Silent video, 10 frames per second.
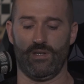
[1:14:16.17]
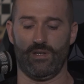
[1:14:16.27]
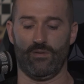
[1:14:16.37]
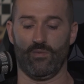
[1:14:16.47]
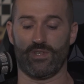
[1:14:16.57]

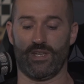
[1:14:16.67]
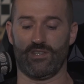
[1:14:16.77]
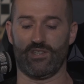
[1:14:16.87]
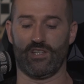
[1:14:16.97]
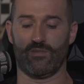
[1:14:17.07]
Once again,
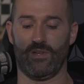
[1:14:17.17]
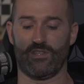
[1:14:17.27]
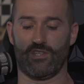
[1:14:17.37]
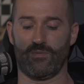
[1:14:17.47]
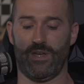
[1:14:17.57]
the side split
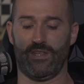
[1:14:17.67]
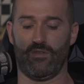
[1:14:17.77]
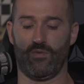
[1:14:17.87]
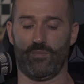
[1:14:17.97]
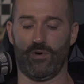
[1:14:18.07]

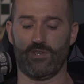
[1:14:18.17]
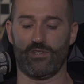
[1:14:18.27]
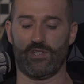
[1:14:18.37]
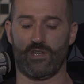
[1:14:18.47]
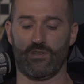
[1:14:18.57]
suspended with the
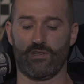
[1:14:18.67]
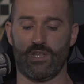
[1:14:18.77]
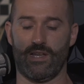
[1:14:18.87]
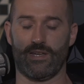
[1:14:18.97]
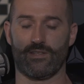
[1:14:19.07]
person sitting on his
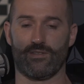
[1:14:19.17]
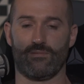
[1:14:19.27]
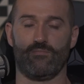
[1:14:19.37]
legs.